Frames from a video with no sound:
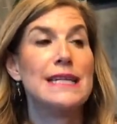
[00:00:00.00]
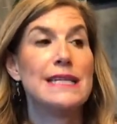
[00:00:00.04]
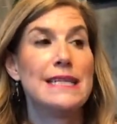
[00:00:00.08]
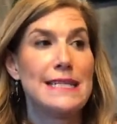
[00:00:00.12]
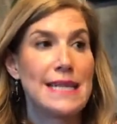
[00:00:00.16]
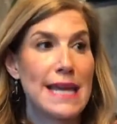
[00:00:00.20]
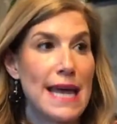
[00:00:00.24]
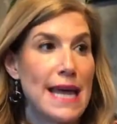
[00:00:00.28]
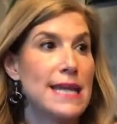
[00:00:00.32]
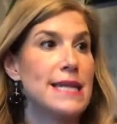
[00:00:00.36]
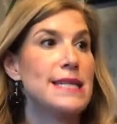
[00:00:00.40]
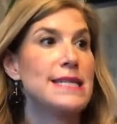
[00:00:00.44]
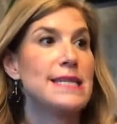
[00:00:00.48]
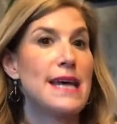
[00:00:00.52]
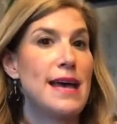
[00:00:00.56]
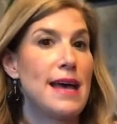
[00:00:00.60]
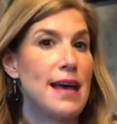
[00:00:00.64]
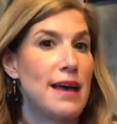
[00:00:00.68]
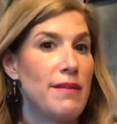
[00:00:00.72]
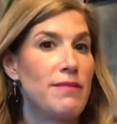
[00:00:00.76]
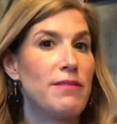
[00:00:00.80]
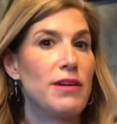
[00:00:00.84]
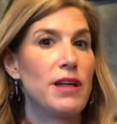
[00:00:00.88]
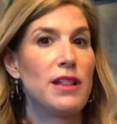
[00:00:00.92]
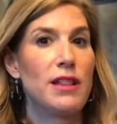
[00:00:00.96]
tend to
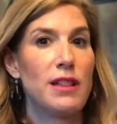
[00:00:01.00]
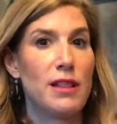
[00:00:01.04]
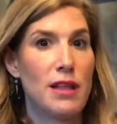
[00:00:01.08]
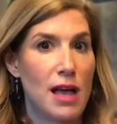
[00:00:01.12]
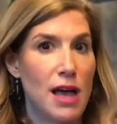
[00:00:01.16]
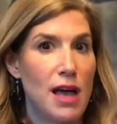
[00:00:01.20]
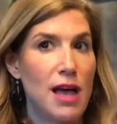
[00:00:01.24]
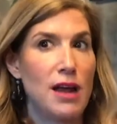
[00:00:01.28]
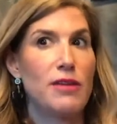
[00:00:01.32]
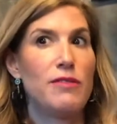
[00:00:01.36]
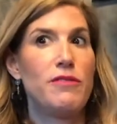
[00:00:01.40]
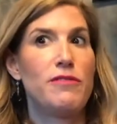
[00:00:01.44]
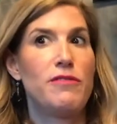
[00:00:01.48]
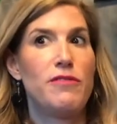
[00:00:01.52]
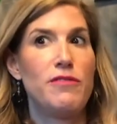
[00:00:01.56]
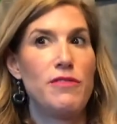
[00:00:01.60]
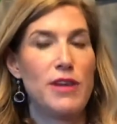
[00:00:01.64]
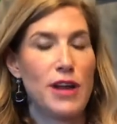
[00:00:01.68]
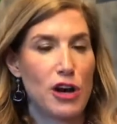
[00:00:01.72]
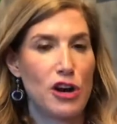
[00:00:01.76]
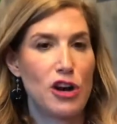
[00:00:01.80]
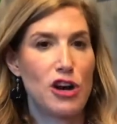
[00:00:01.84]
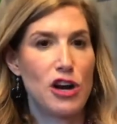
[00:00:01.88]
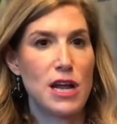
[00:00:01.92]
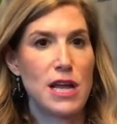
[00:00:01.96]
have a lot of
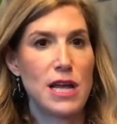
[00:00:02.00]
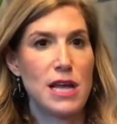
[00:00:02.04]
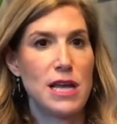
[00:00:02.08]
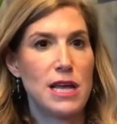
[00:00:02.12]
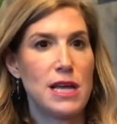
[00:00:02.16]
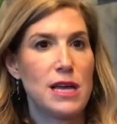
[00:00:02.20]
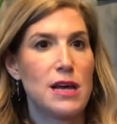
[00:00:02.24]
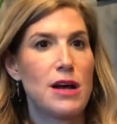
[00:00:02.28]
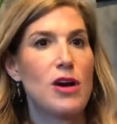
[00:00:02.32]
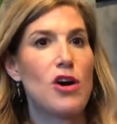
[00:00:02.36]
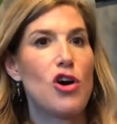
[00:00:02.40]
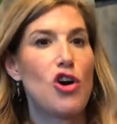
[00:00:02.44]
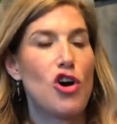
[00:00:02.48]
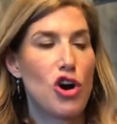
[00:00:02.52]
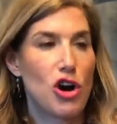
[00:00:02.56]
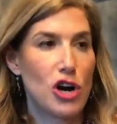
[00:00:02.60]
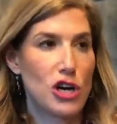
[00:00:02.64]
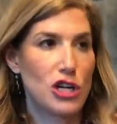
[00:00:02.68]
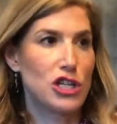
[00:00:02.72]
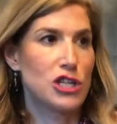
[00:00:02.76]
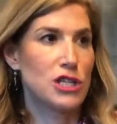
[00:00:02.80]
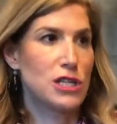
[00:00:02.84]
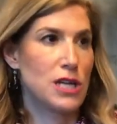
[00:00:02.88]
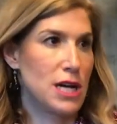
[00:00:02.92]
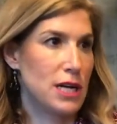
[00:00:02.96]
very
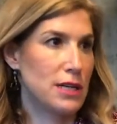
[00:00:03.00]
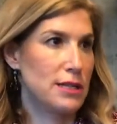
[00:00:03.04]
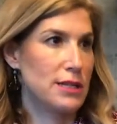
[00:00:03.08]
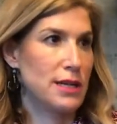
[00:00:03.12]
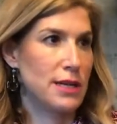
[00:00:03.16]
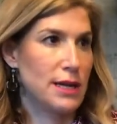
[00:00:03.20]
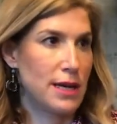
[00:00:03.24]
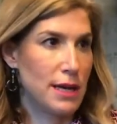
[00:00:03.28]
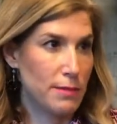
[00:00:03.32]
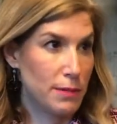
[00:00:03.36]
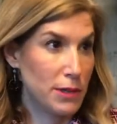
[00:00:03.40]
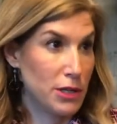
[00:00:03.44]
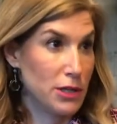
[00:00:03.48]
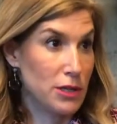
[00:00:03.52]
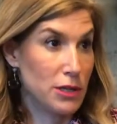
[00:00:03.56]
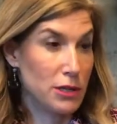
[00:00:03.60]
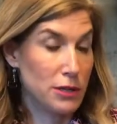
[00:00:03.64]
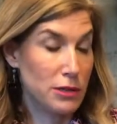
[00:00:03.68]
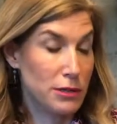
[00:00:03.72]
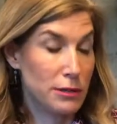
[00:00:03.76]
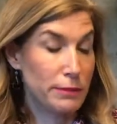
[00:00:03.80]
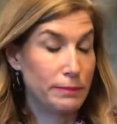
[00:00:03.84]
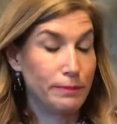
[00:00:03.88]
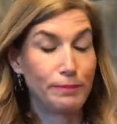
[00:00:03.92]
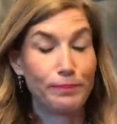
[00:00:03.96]
harsh toxic
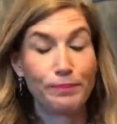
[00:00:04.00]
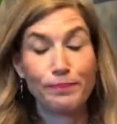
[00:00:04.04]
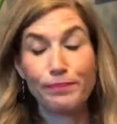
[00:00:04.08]
chemicals.